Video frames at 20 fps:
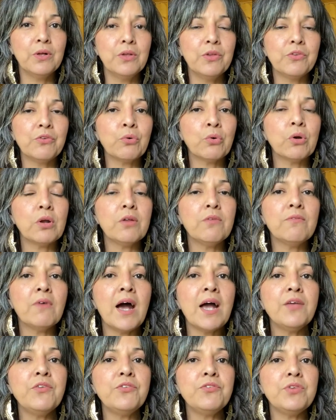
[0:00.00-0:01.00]
So, our
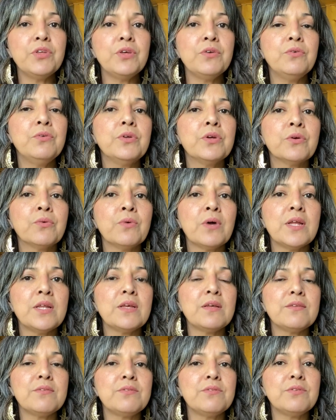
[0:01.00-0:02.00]
advice to you, dear one,
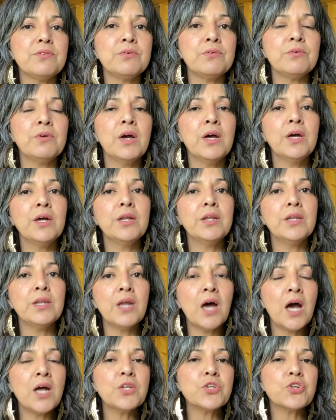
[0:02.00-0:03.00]
is to
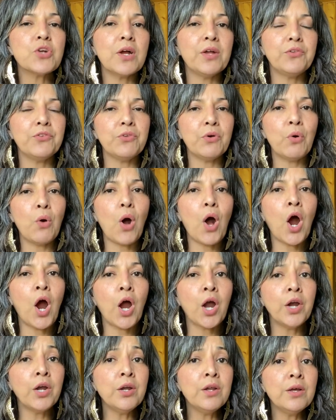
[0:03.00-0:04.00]
not try so
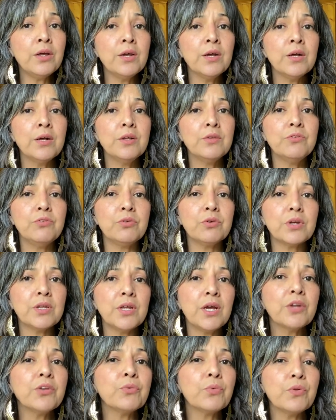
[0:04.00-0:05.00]
hard to
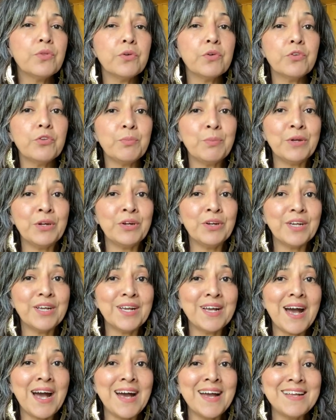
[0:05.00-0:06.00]
connect with your spirit
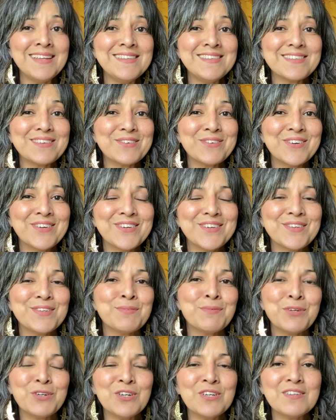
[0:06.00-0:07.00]
guides or your
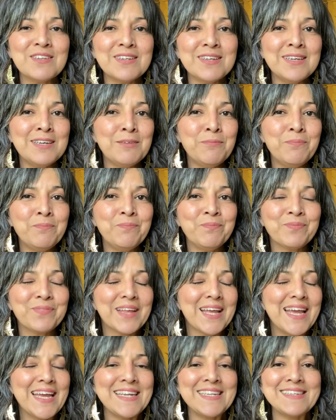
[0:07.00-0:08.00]
spirit team
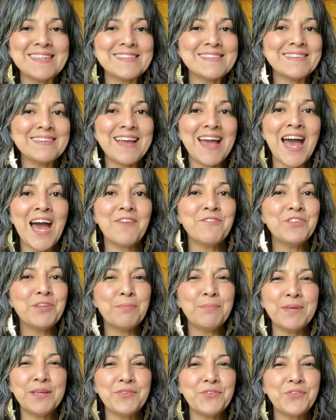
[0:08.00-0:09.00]
it doesn't have to
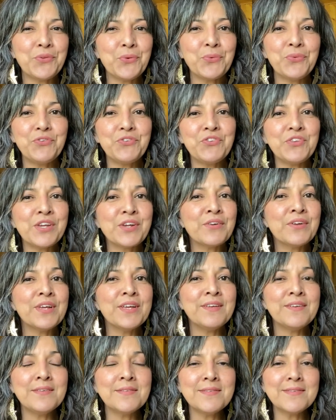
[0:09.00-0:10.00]
be so
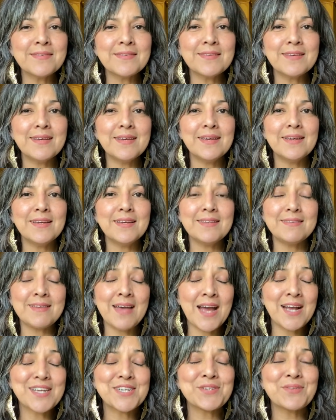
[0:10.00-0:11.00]
serious. It's
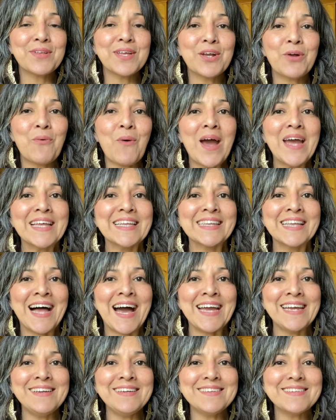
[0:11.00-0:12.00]
actually quite
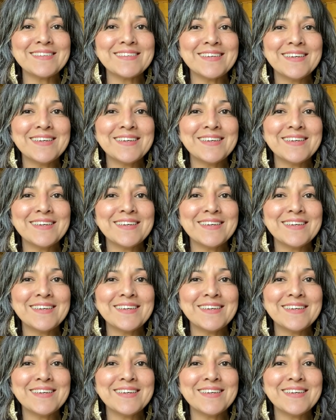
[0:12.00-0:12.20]
light